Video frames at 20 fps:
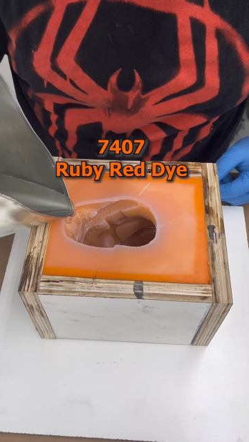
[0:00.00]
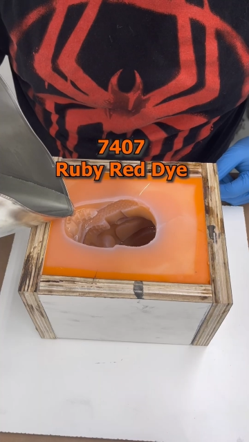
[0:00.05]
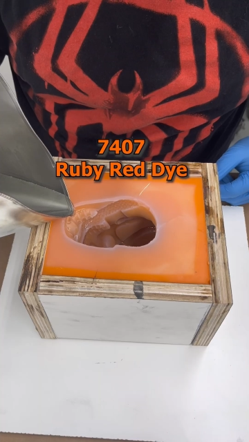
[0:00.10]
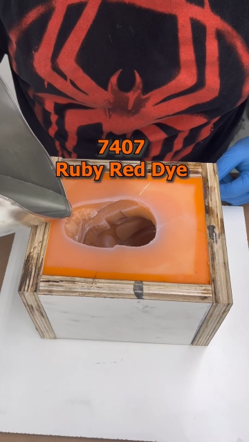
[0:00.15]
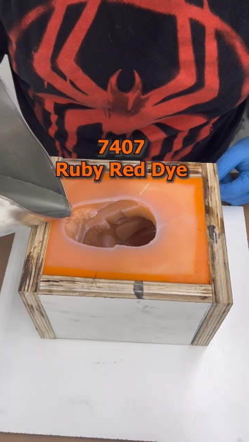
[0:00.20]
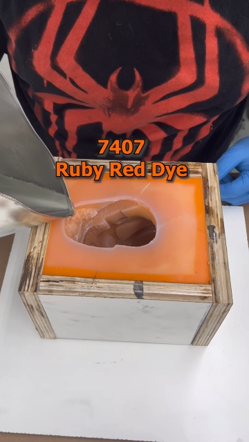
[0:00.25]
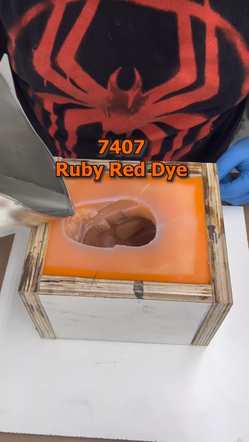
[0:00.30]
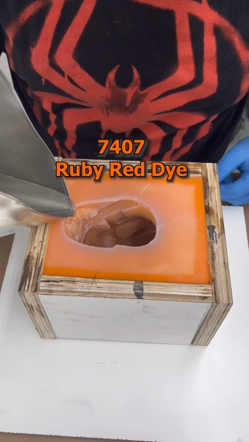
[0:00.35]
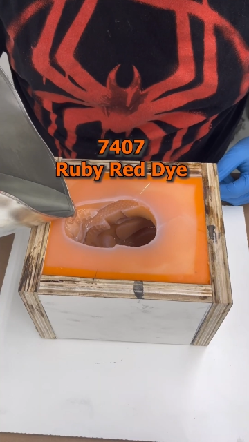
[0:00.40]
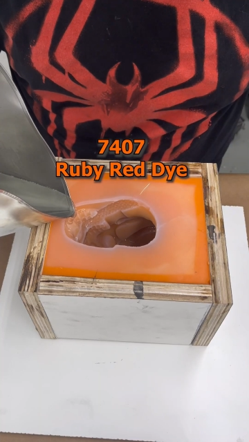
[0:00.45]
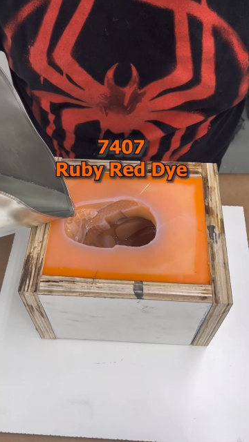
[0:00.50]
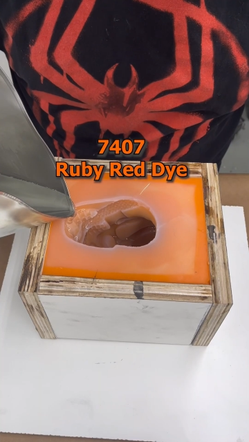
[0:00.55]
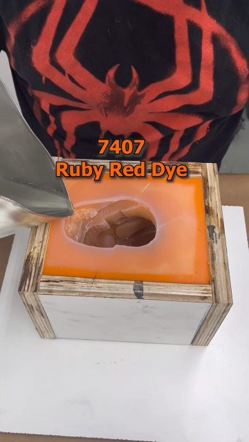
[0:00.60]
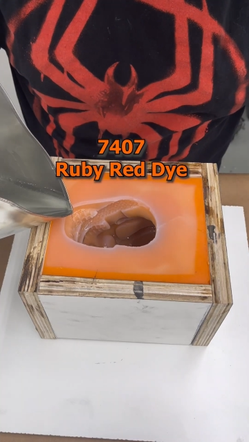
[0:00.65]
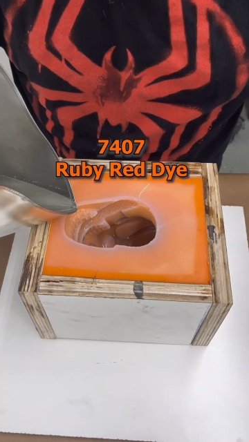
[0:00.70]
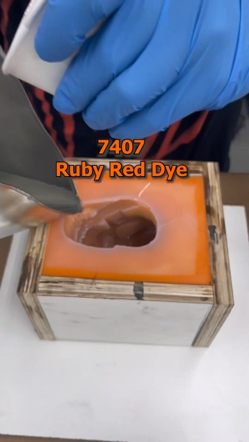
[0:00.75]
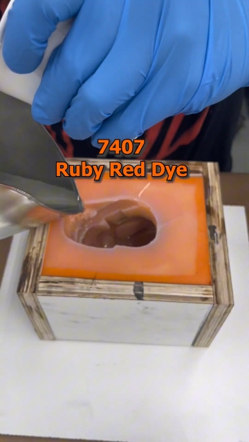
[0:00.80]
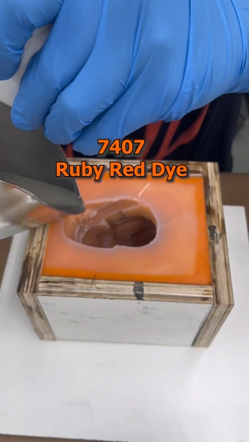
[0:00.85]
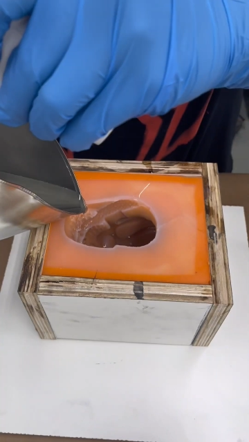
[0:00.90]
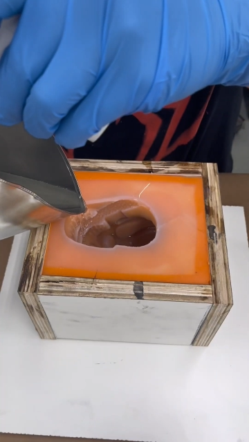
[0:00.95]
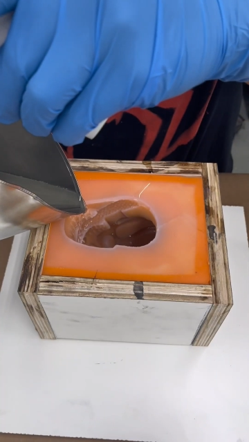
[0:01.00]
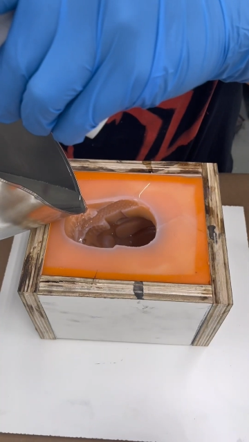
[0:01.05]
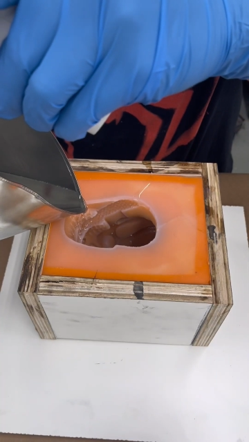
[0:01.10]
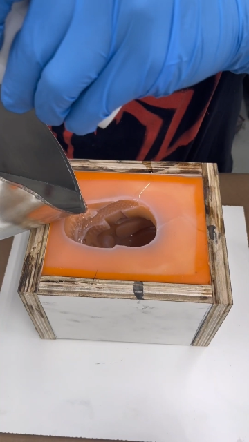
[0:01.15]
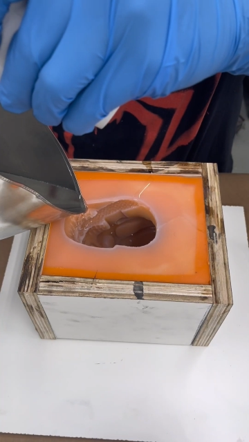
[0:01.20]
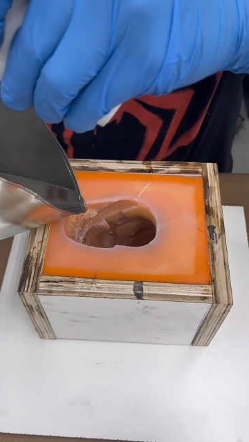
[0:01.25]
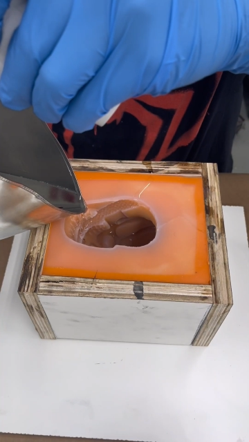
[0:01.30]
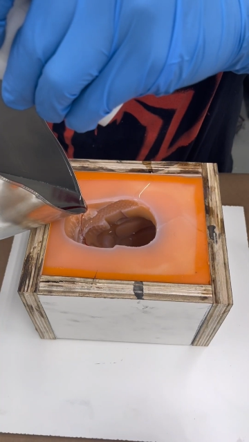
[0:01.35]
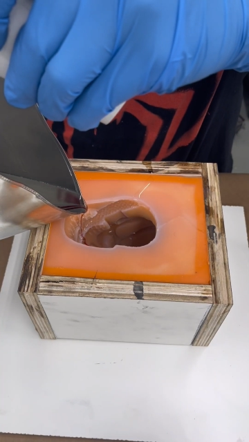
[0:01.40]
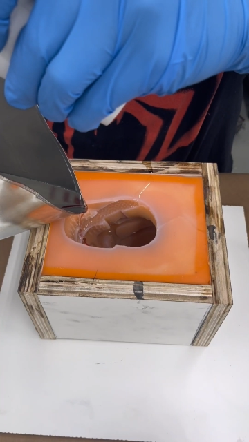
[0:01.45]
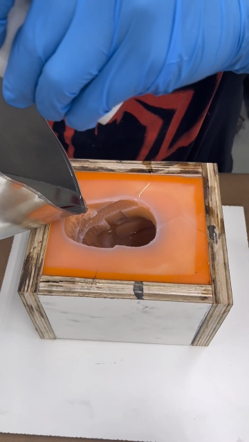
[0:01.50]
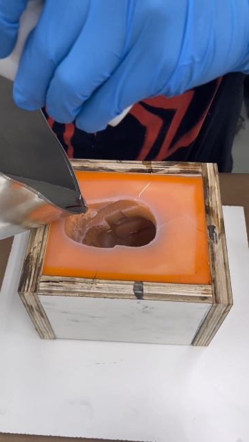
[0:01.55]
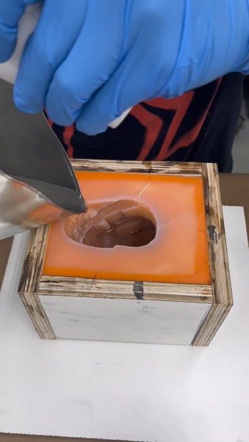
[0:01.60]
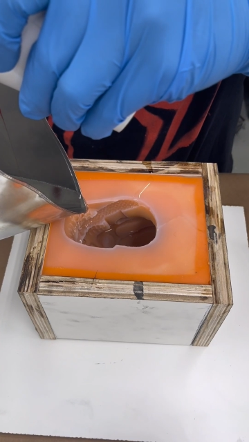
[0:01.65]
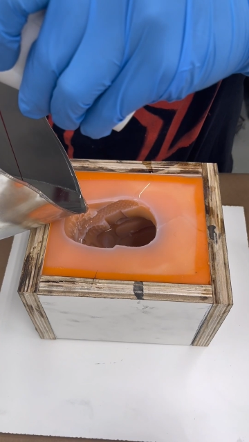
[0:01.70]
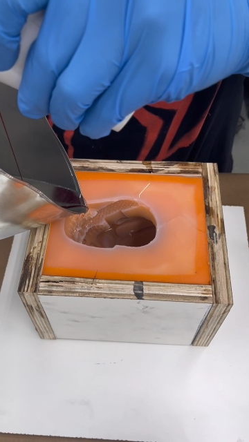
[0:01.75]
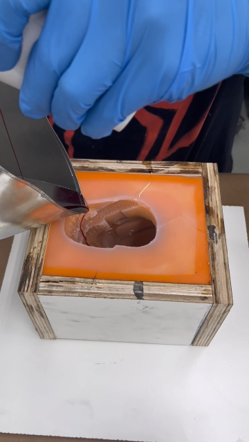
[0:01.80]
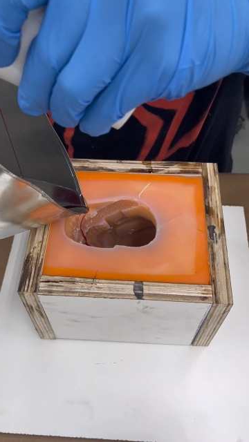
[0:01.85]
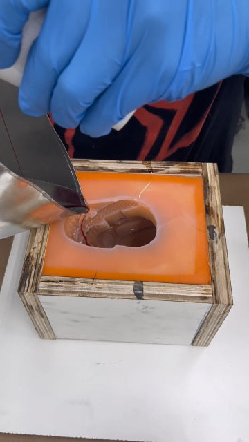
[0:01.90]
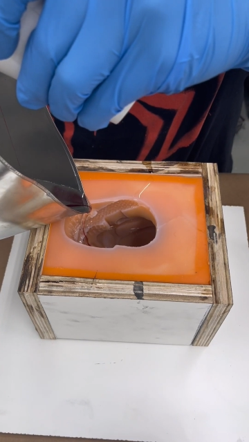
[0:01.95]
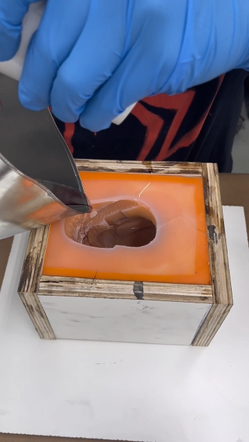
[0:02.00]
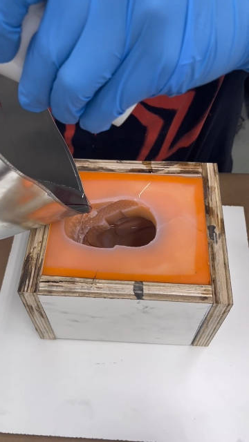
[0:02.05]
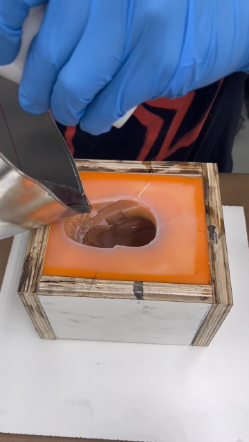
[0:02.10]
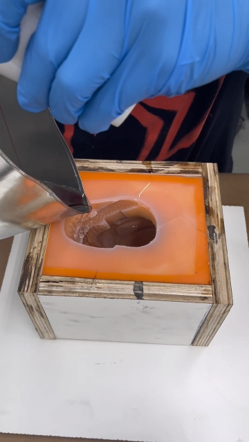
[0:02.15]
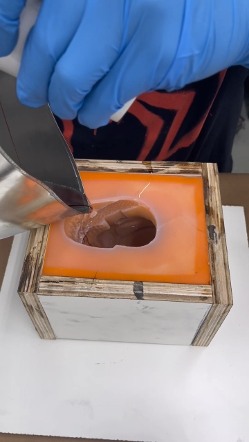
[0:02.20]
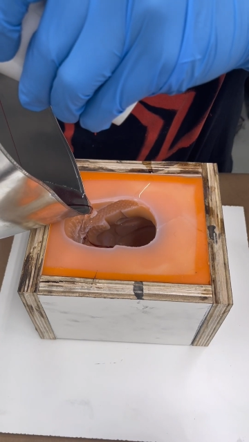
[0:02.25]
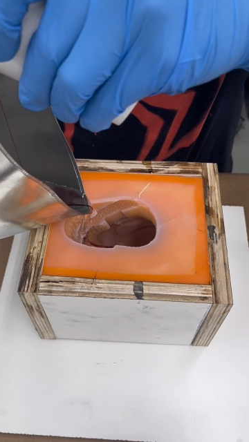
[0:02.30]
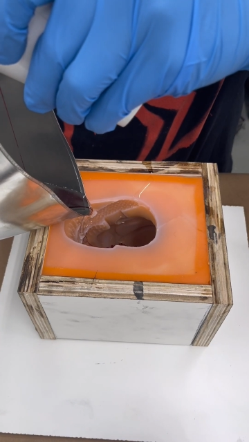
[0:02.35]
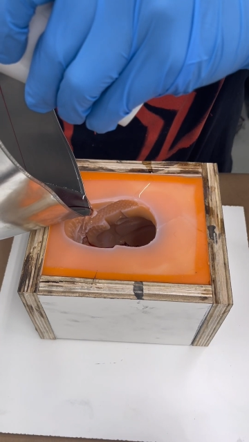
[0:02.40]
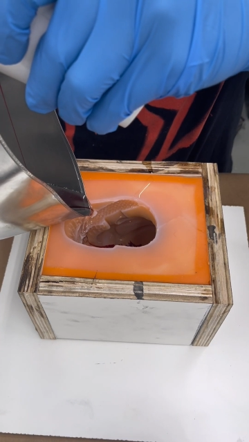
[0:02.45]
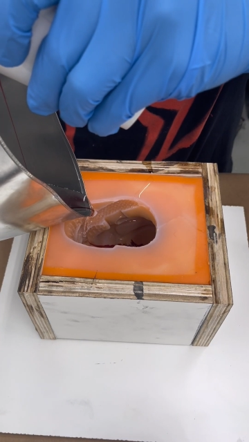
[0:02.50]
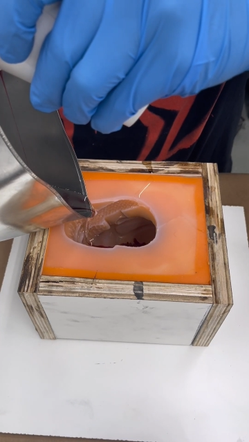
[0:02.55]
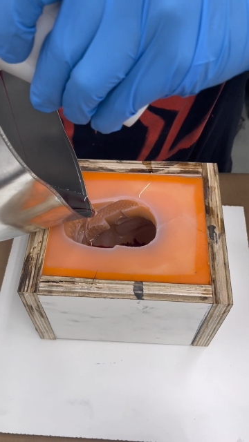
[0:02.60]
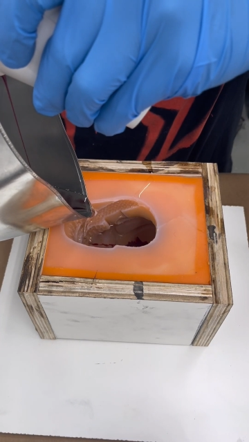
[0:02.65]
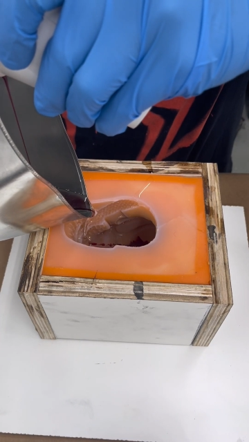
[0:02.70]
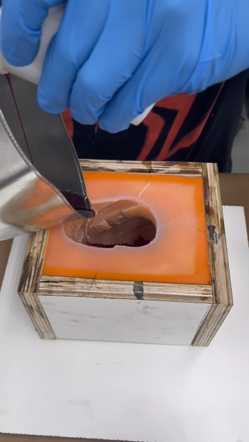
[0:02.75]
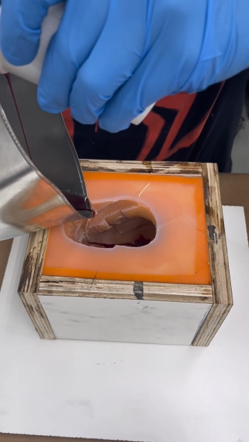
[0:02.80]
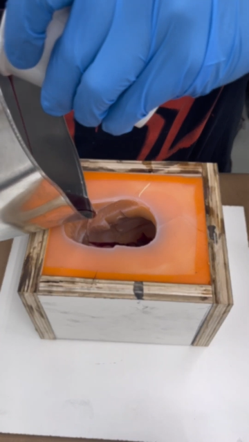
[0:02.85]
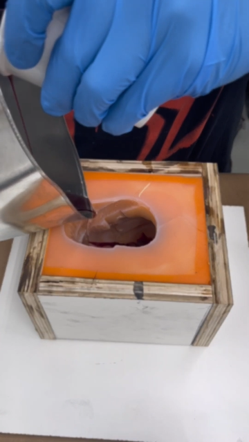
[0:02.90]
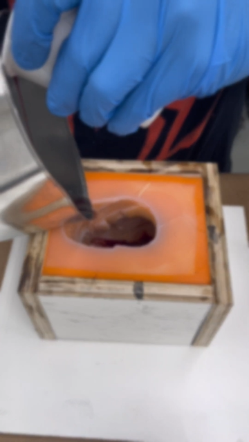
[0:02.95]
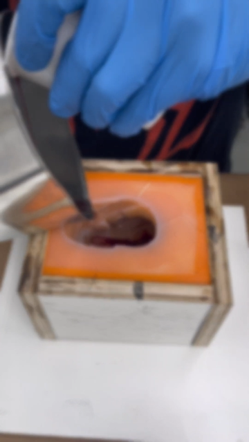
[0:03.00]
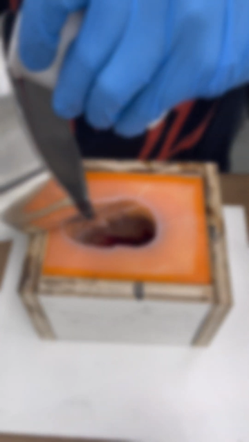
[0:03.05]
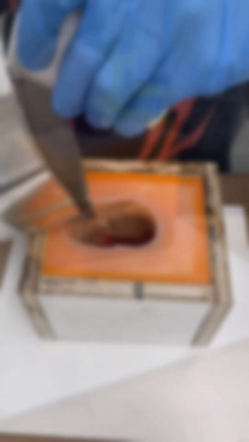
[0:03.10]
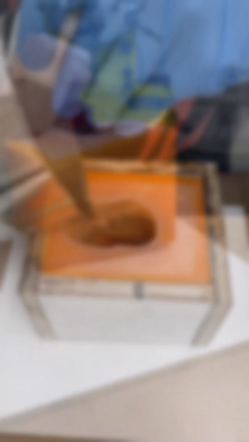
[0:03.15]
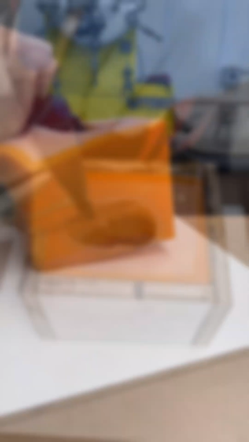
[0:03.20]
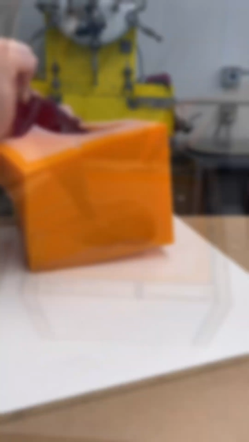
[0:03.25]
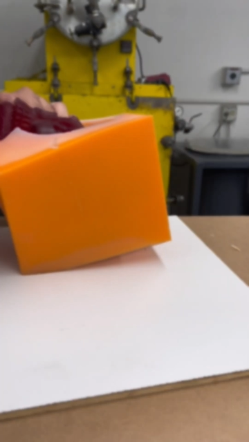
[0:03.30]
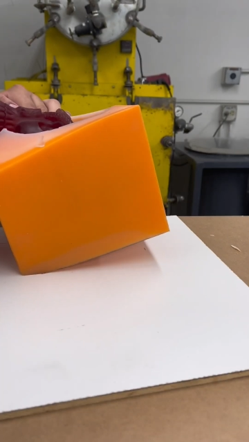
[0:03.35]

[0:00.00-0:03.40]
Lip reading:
Nobody's mouth can be seen.